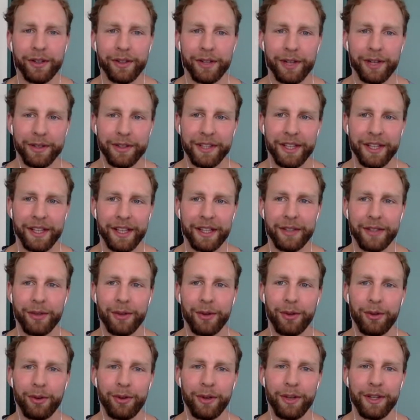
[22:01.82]
say like 2 or 3
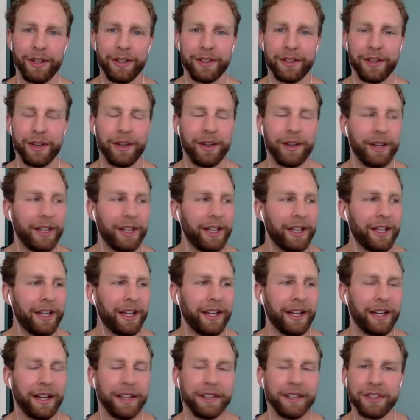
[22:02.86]
years ago, and then I
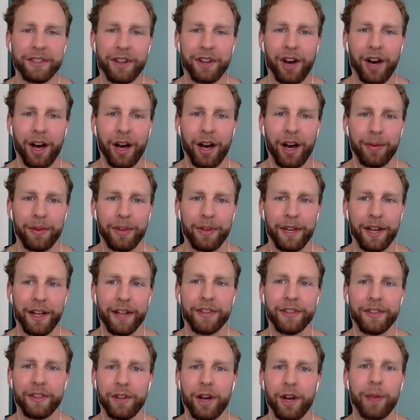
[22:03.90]
stopped. And I
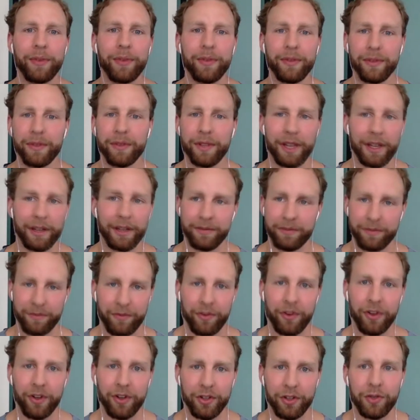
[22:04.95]
stopped like for
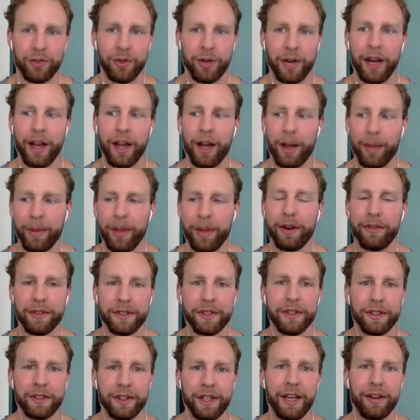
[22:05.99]
straight up every single
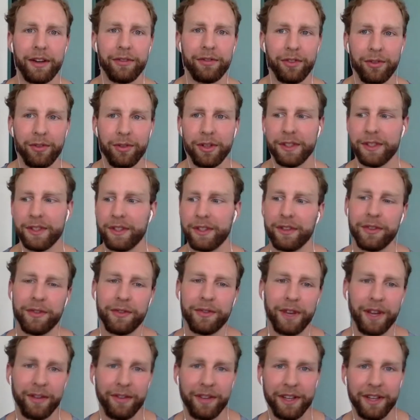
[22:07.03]
day for 365
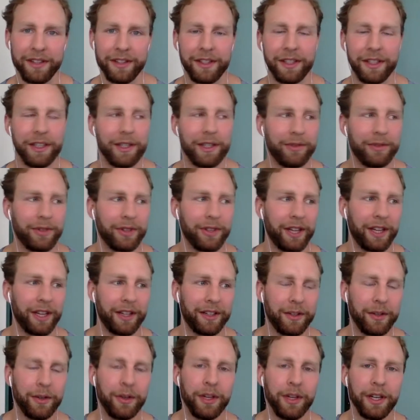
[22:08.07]
days a year for like 2
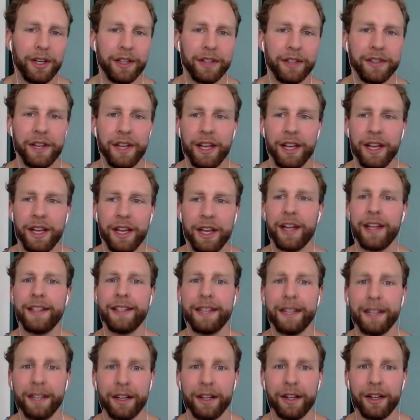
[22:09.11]
years
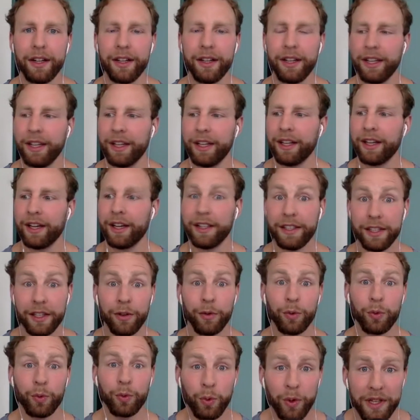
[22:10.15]
until
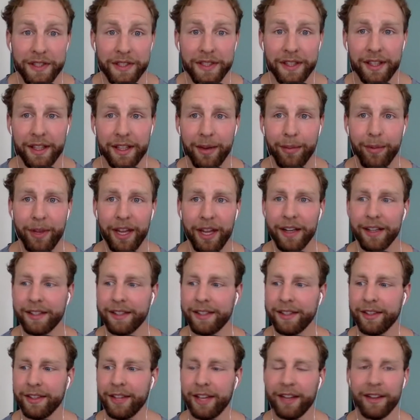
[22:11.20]
recently, man, until like
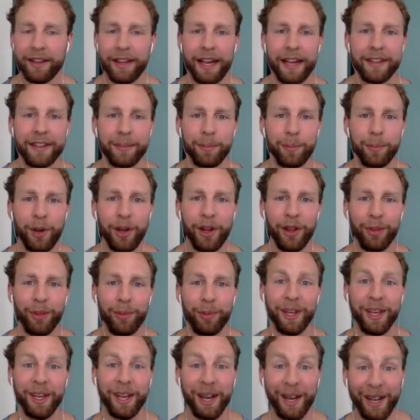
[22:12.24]
last month,
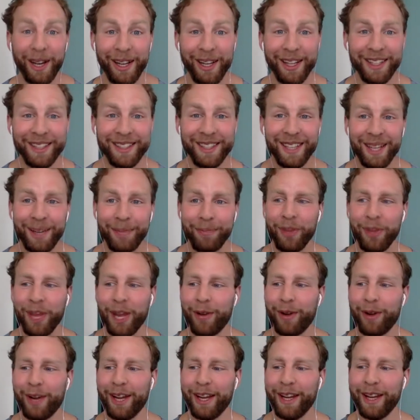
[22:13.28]
because I
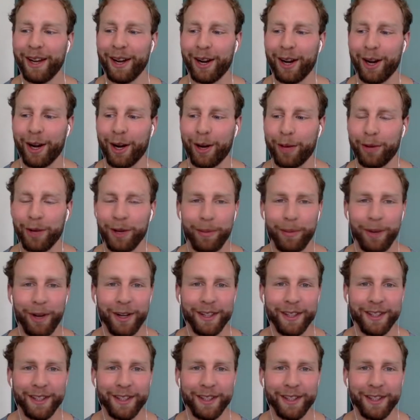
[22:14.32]
read Aubrey Marcus's